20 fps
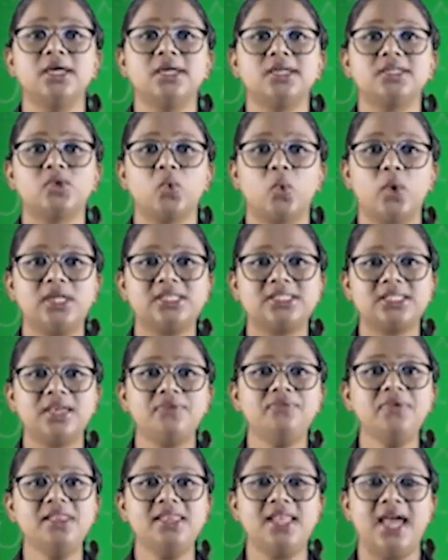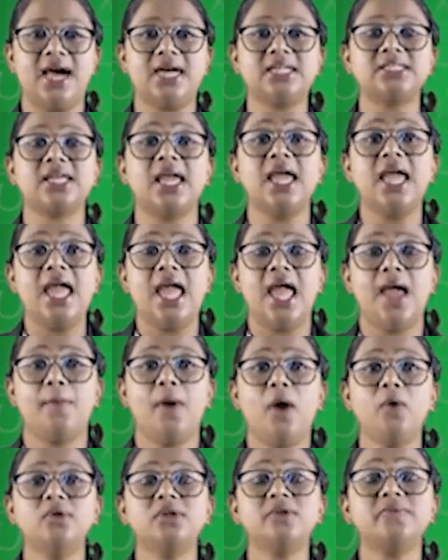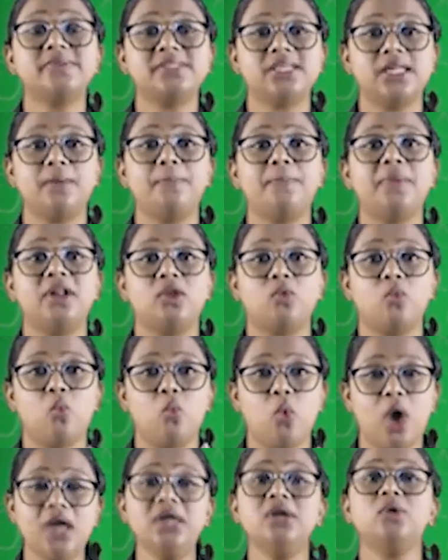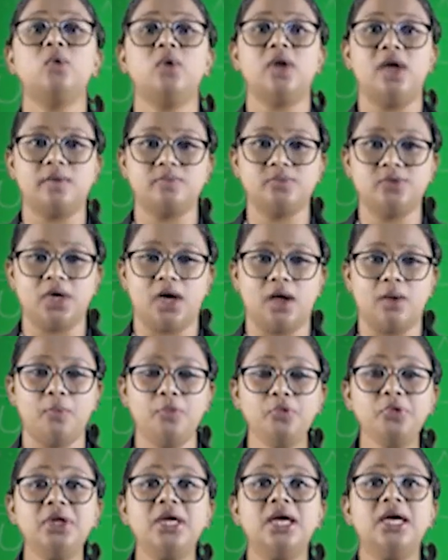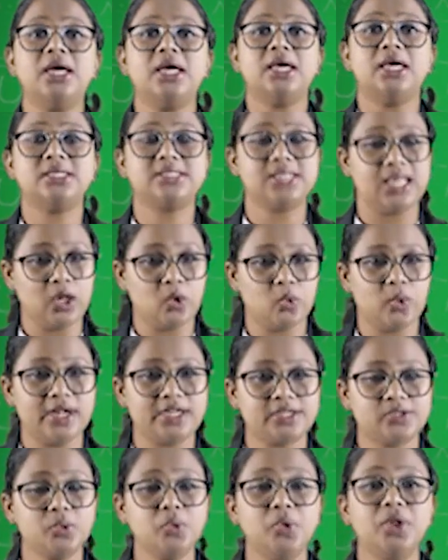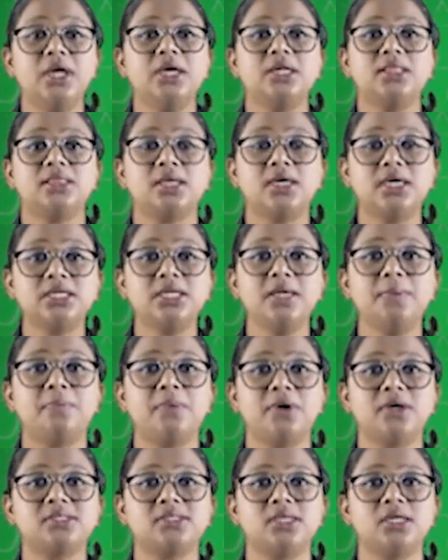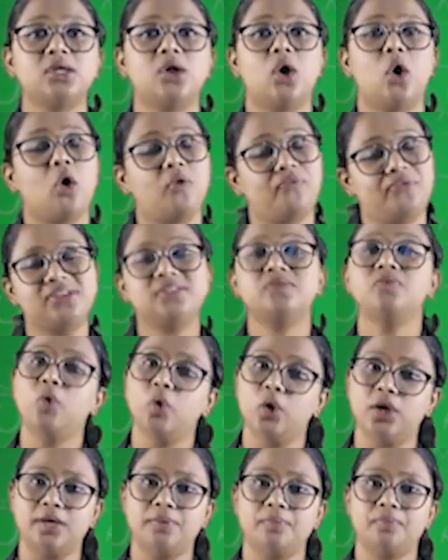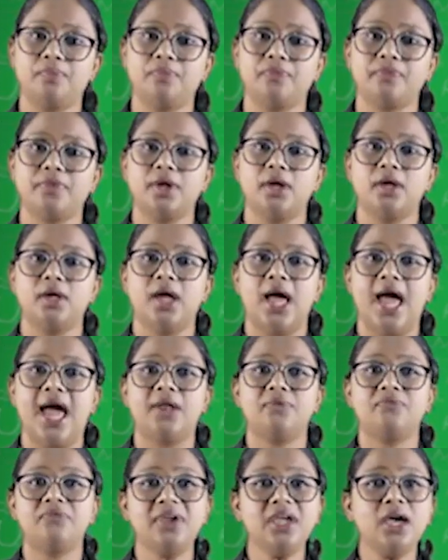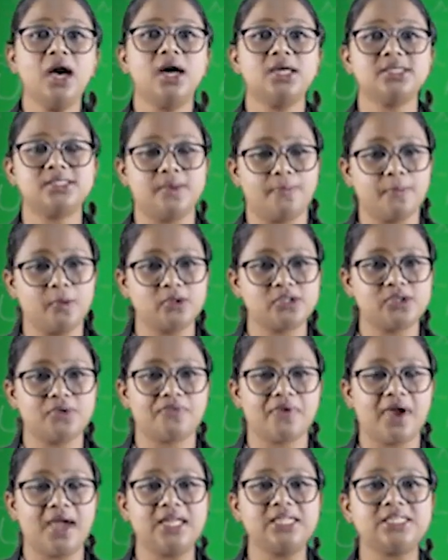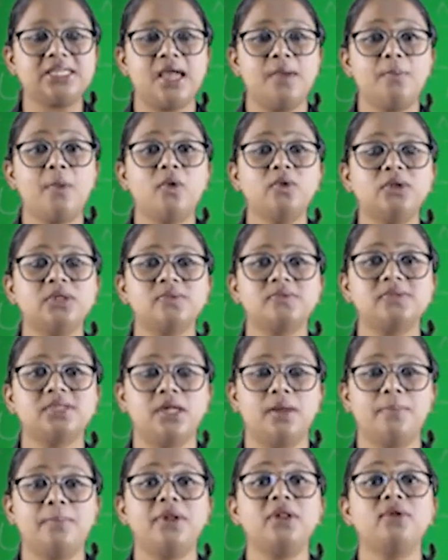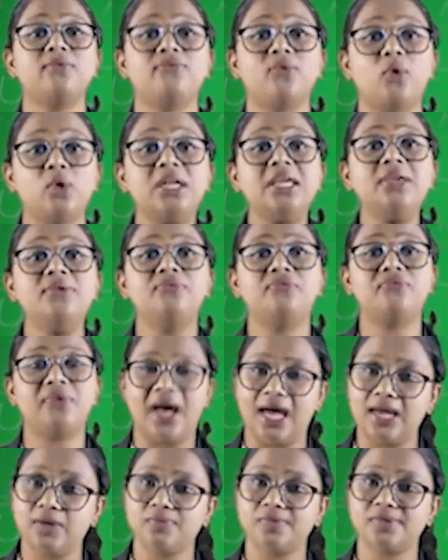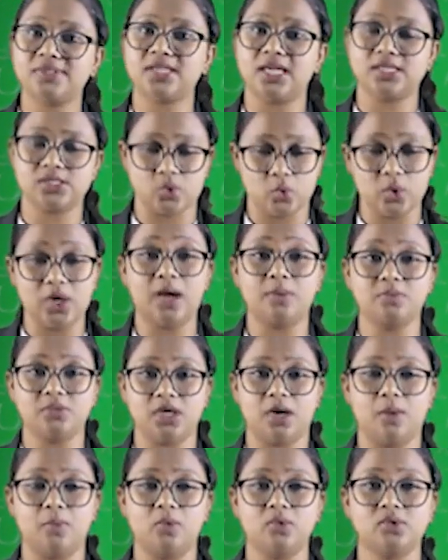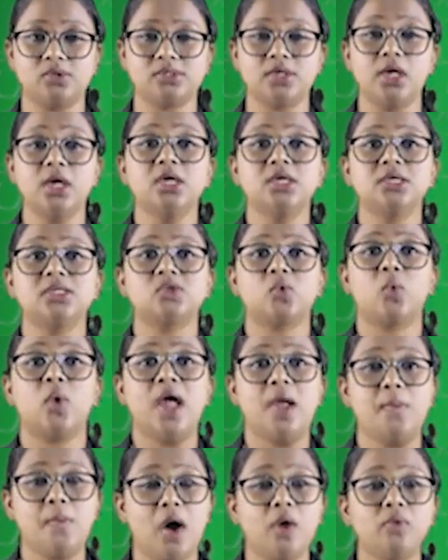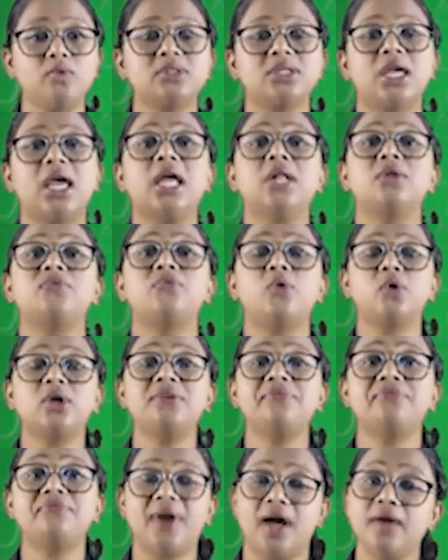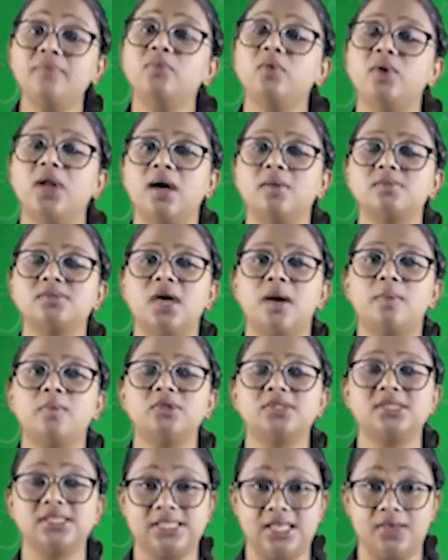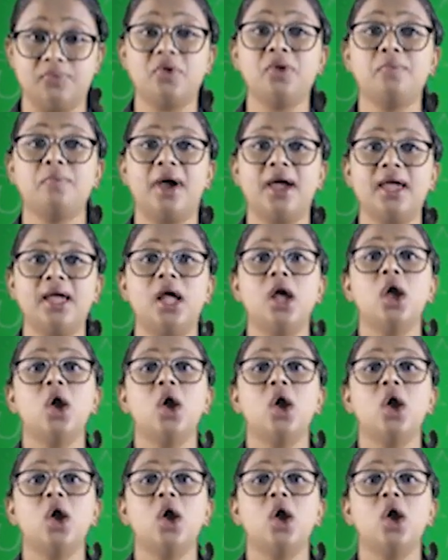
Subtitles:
So it's given that amount of syrup in one gulab jamun is equal to 30% of its volume. And we are supposed to find amount of syrup in 45 such gulab jamuns. So amount in 45 gulab jamuns is given by